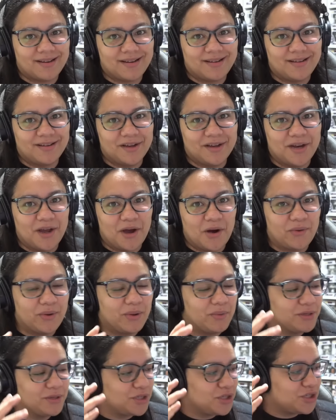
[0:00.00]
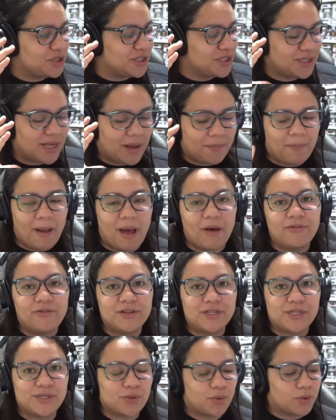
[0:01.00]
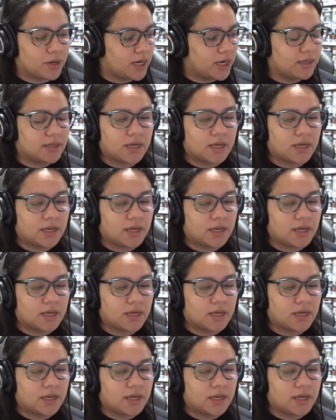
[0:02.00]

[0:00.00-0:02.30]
You know, it was just about the story.